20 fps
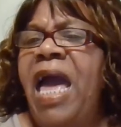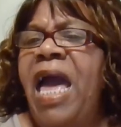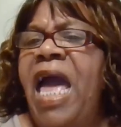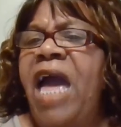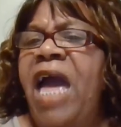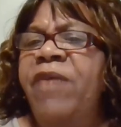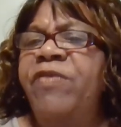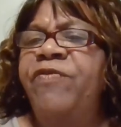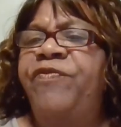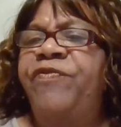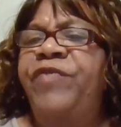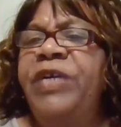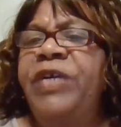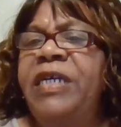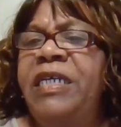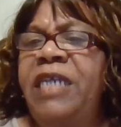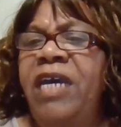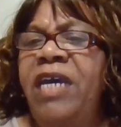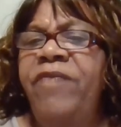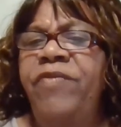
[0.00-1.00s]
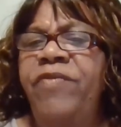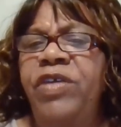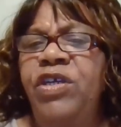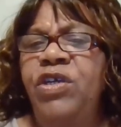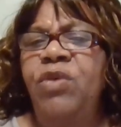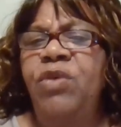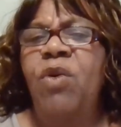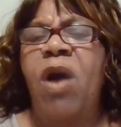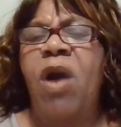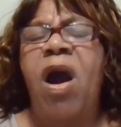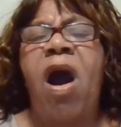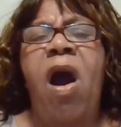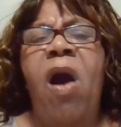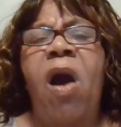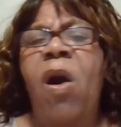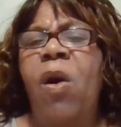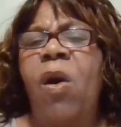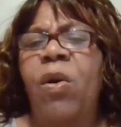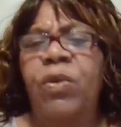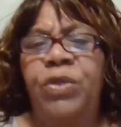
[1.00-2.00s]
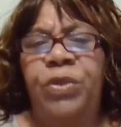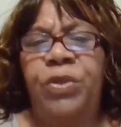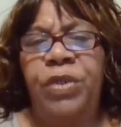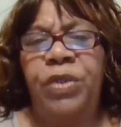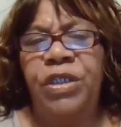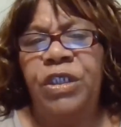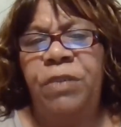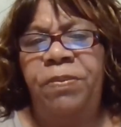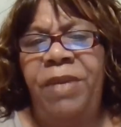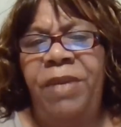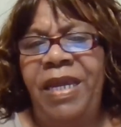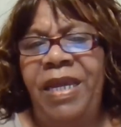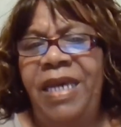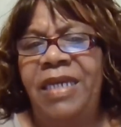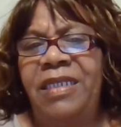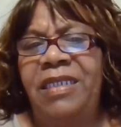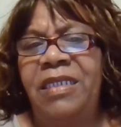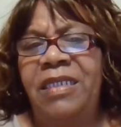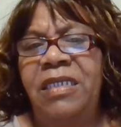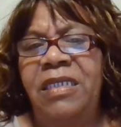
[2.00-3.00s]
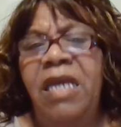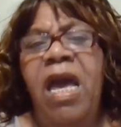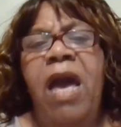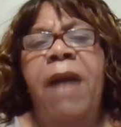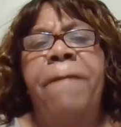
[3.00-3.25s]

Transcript: having forgiven you all trespasses,